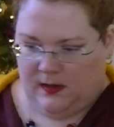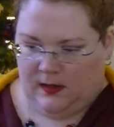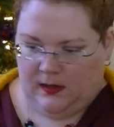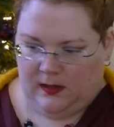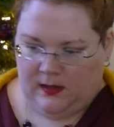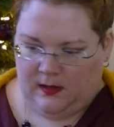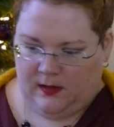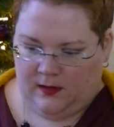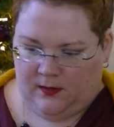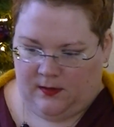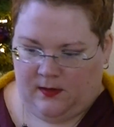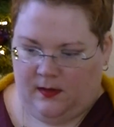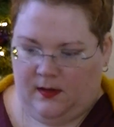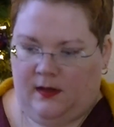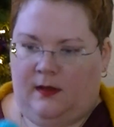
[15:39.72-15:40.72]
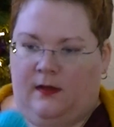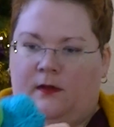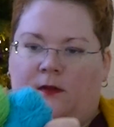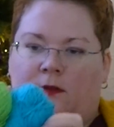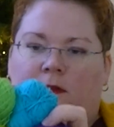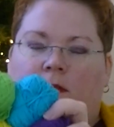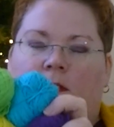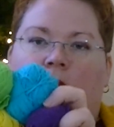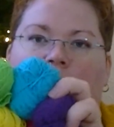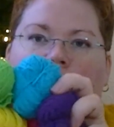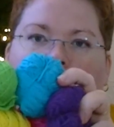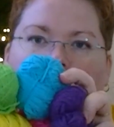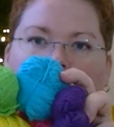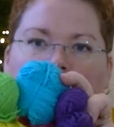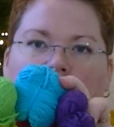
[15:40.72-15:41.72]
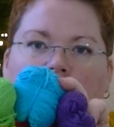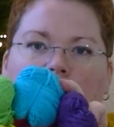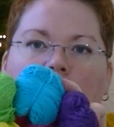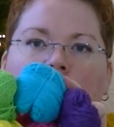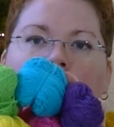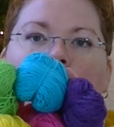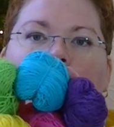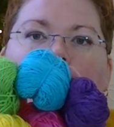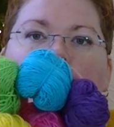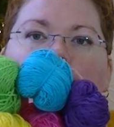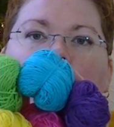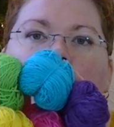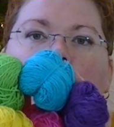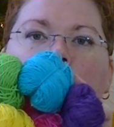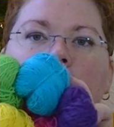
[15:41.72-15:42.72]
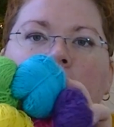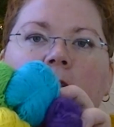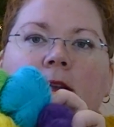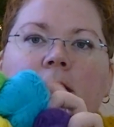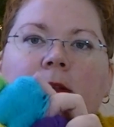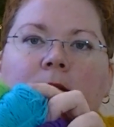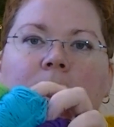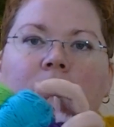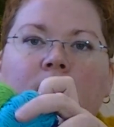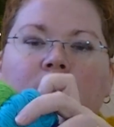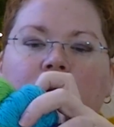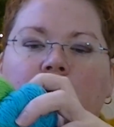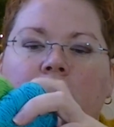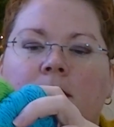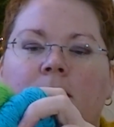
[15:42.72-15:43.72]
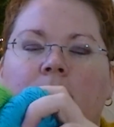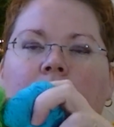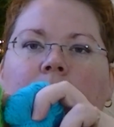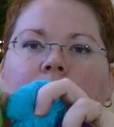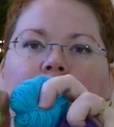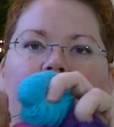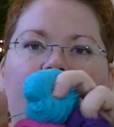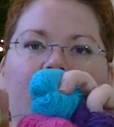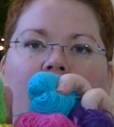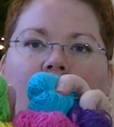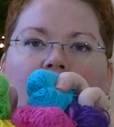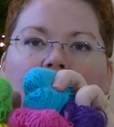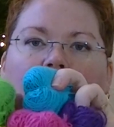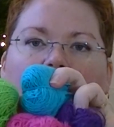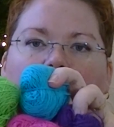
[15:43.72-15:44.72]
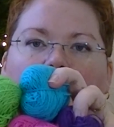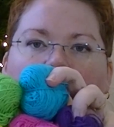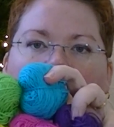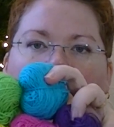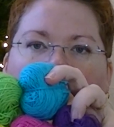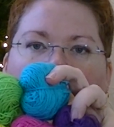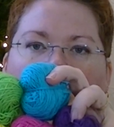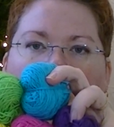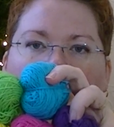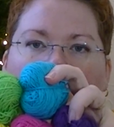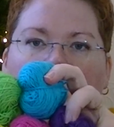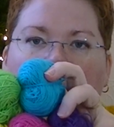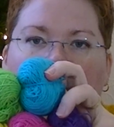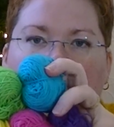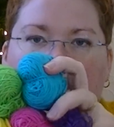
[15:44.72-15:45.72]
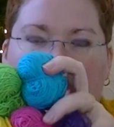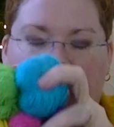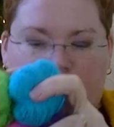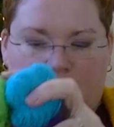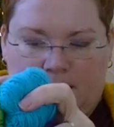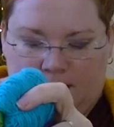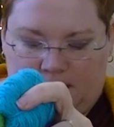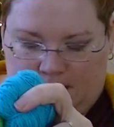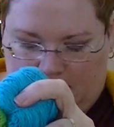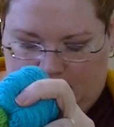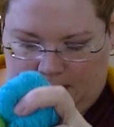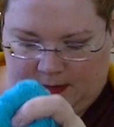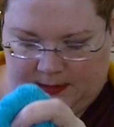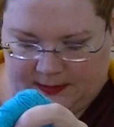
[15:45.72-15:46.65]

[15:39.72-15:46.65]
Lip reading: Here is the first part. Let me see. This is a